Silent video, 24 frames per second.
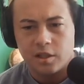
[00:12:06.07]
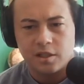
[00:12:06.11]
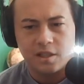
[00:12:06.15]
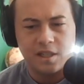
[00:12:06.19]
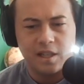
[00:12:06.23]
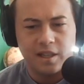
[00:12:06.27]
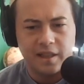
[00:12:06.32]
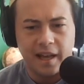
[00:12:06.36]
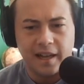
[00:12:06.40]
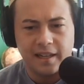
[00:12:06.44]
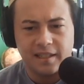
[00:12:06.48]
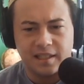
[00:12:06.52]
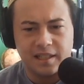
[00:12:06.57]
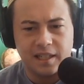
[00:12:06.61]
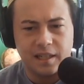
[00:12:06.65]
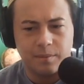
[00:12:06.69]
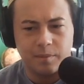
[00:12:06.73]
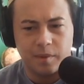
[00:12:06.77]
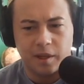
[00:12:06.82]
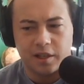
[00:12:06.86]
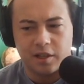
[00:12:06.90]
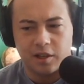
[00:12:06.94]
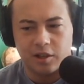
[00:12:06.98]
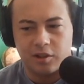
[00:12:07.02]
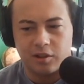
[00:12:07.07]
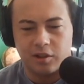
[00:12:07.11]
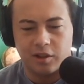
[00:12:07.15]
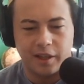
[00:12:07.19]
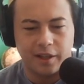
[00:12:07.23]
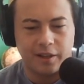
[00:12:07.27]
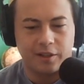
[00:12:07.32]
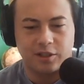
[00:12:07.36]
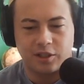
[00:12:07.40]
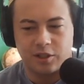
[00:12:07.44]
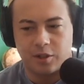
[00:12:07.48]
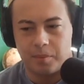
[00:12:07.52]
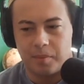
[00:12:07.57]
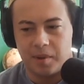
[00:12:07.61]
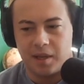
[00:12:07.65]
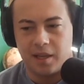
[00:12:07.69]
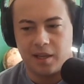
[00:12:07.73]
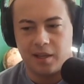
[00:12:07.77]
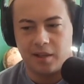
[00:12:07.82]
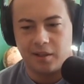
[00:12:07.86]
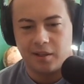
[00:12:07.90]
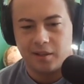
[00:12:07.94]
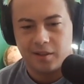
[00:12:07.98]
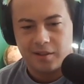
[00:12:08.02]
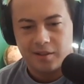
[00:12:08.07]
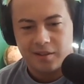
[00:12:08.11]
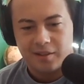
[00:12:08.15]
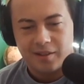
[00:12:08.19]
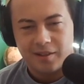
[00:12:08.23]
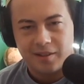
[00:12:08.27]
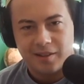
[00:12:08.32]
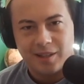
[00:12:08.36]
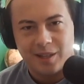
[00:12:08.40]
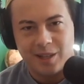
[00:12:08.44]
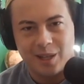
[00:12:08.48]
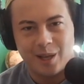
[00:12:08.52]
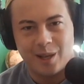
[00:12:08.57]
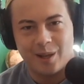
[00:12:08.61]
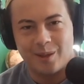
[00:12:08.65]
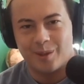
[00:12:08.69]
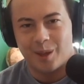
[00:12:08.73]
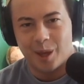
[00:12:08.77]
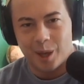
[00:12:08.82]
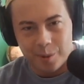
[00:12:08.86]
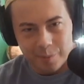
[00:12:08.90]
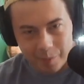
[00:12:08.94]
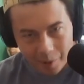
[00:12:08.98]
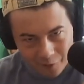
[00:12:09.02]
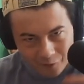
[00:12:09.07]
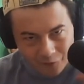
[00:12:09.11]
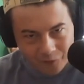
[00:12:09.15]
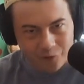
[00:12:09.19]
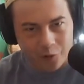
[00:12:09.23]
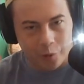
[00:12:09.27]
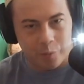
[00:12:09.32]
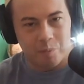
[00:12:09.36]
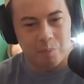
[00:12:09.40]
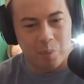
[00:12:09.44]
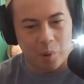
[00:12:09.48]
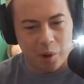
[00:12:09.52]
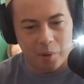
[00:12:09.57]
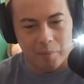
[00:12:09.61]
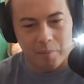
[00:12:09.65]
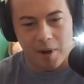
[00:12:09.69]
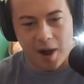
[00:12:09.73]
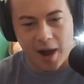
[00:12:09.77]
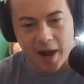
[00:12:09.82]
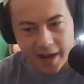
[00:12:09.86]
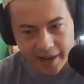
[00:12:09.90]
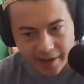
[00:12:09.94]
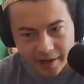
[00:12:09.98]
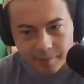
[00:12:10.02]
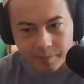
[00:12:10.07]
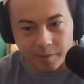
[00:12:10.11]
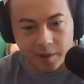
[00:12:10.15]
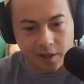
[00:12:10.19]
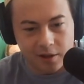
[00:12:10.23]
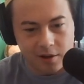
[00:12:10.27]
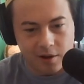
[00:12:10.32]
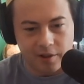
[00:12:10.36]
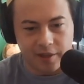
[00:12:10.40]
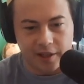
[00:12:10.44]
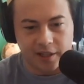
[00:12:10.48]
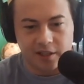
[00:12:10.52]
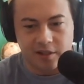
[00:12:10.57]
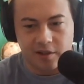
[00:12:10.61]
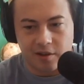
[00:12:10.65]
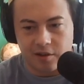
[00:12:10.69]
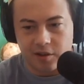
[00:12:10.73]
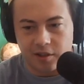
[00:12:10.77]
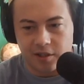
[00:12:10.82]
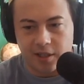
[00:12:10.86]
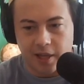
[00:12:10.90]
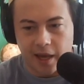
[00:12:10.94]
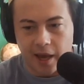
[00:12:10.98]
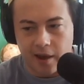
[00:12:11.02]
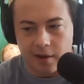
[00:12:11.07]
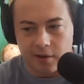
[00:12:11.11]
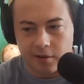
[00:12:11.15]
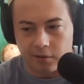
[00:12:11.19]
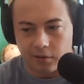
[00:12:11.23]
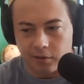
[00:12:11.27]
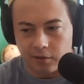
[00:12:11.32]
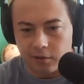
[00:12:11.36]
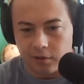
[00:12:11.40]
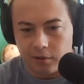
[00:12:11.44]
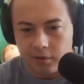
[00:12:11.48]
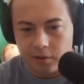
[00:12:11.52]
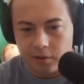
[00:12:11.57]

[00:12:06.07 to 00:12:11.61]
See, that seemed like a, like, to me, in, like, my football mind, I'm like, oh, that's a good tackle.